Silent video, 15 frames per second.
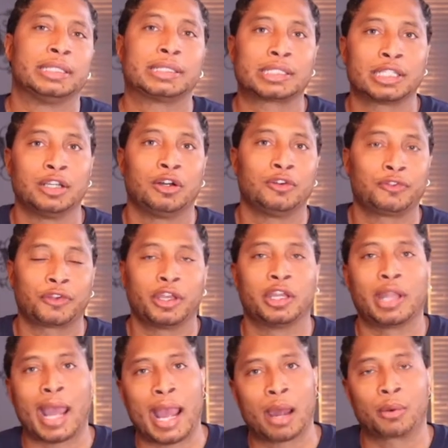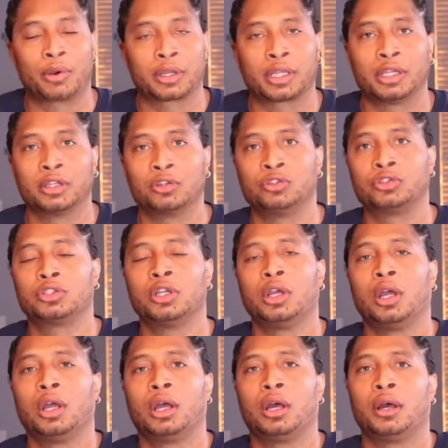itself in our kennels,
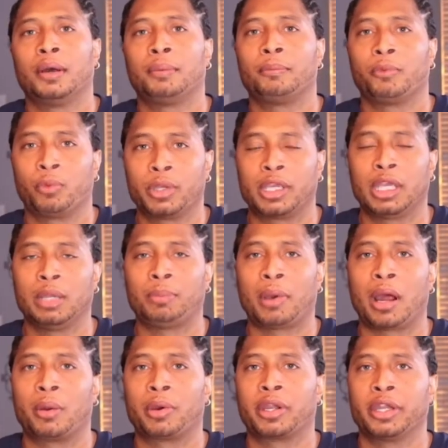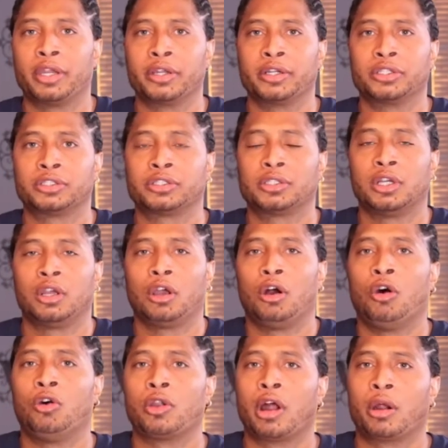um, we keep our ears
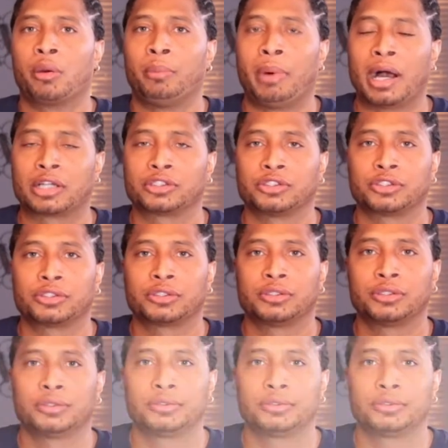on our boxers.